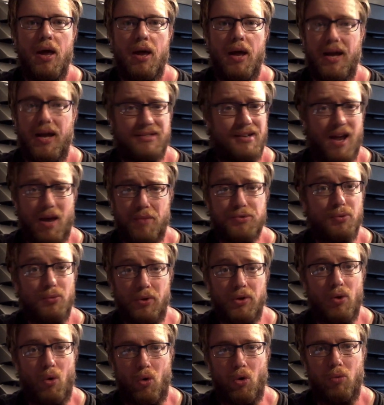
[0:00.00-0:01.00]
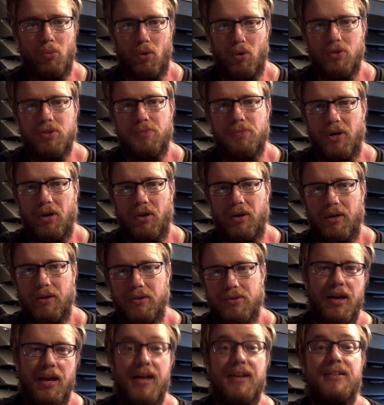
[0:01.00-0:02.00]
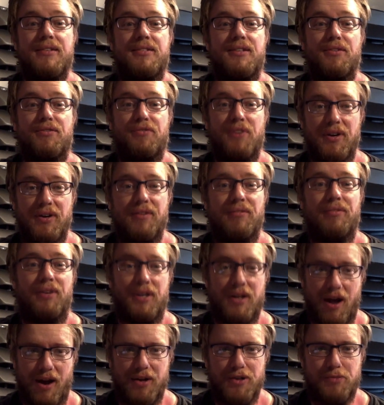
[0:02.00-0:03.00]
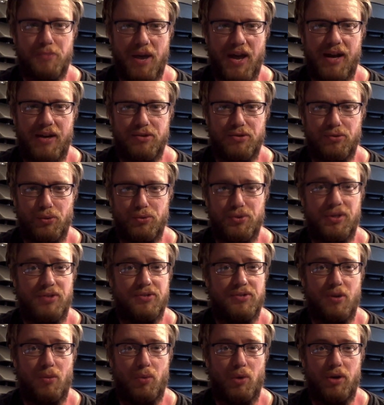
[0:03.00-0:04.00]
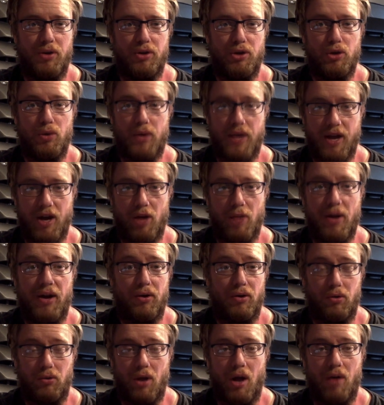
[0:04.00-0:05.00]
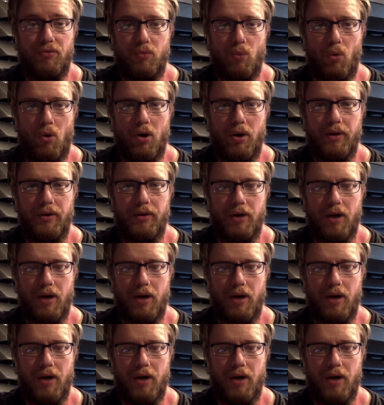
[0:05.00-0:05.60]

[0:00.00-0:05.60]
It's an absolutely horrible experience. It is definitively not as bad as losing someone you care about or a loved one